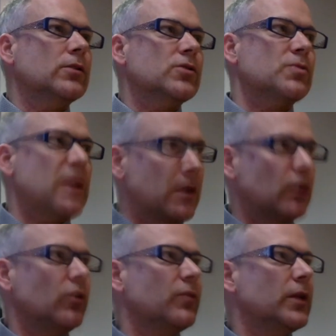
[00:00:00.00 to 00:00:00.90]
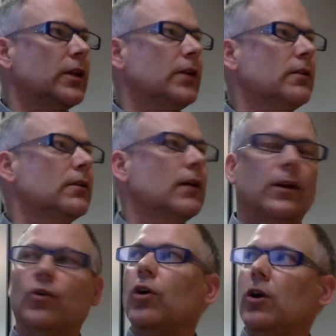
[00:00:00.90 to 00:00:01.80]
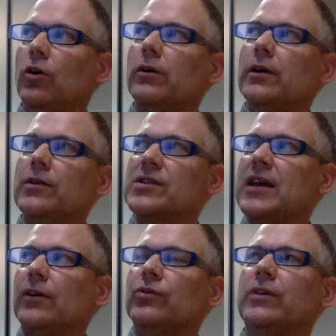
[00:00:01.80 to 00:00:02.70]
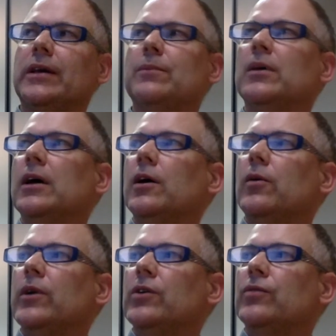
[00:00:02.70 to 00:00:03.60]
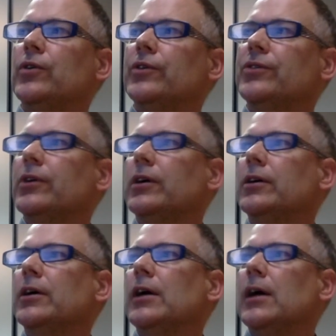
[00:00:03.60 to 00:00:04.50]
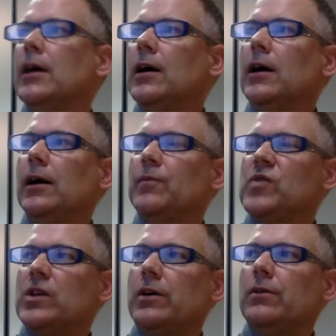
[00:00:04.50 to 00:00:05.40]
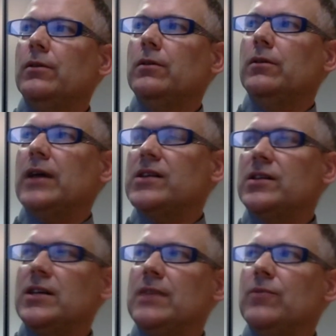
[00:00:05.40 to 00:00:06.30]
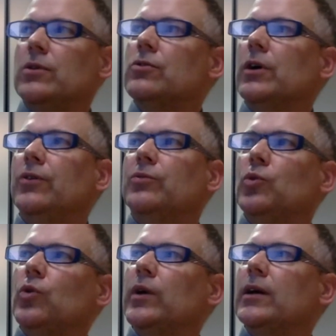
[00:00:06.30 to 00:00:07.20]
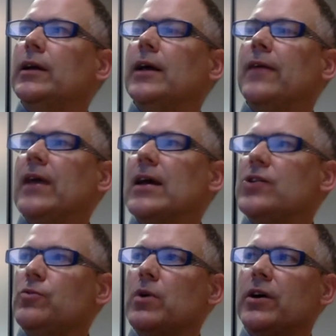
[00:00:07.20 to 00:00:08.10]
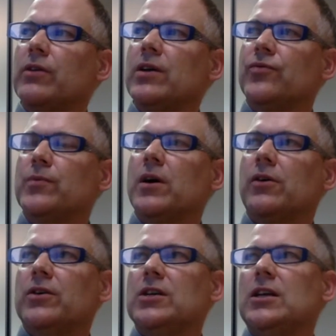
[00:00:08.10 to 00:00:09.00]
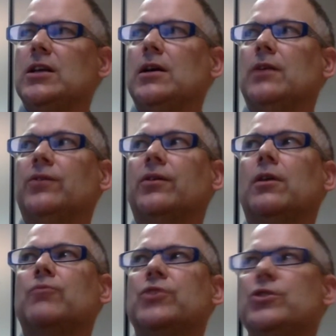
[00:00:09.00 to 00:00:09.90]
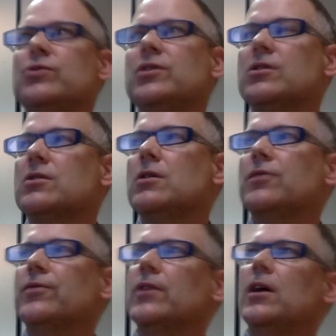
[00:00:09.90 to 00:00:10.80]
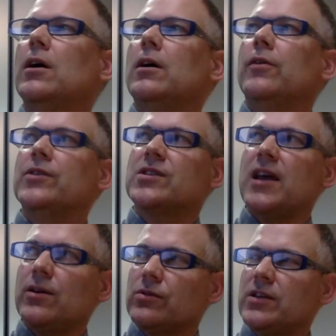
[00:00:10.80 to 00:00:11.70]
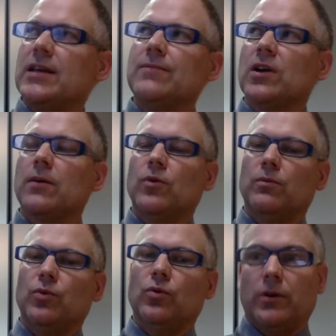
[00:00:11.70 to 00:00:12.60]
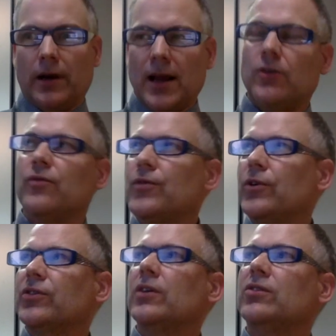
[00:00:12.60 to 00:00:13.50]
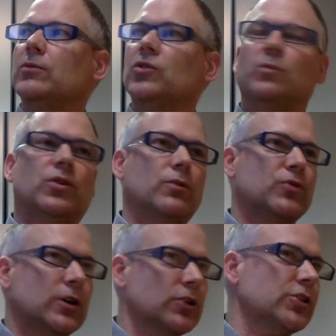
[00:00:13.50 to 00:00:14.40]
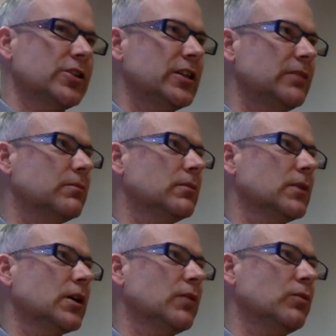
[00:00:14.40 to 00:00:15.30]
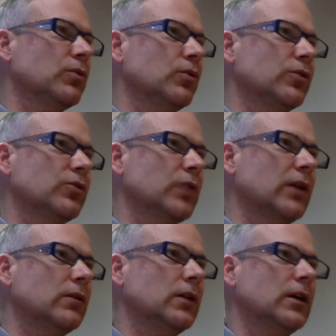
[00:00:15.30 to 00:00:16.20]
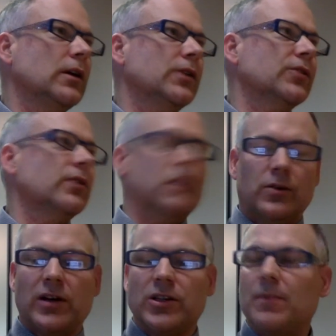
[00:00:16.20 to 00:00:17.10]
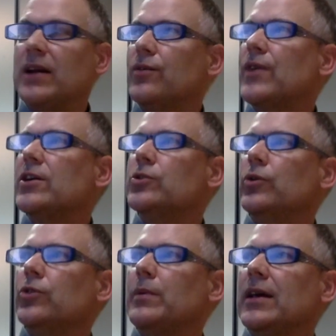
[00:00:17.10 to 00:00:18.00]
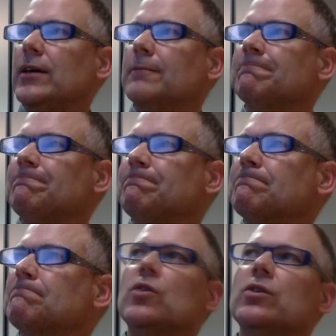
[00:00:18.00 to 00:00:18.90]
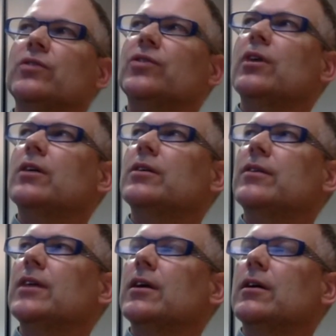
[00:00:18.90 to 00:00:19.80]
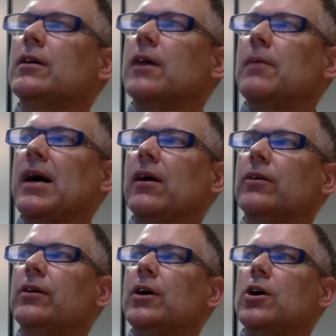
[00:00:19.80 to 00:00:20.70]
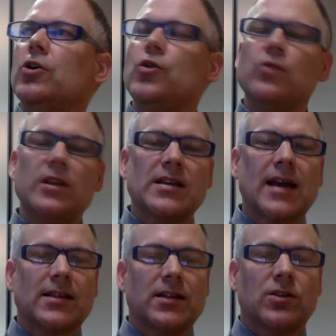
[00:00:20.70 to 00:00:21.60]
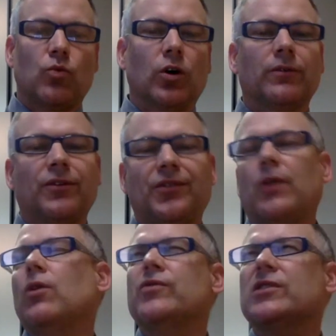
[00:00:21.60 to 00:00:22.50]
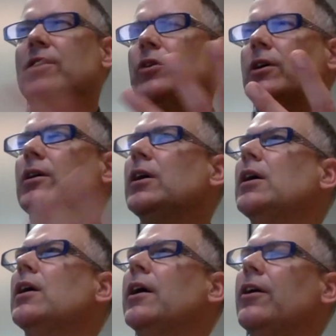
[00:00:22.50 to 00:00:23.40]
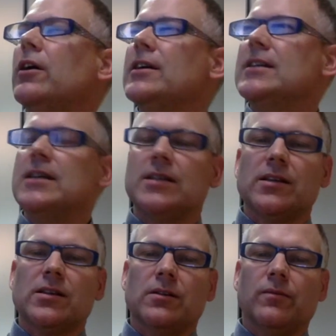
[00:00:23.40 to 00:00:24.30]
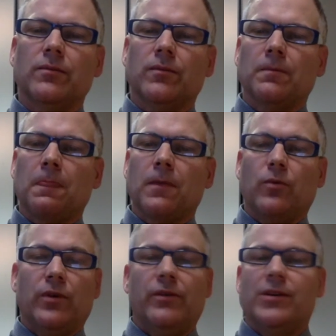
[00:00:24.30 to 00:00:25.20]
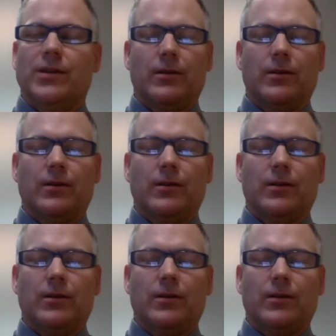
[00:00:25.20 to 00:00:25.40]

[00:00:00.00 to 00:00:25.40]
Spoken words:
spending a lot of money and not a lot in the sales team when you first start. So that's a team that grows more quickly. And then as you migrate from R&D and start producing stuff, the sales team come on board and get you first customers, but the production team come on board as well and start to actually manufacture what you're making. You can start to think about who needs access to what. So obviously on an IT system, whether it's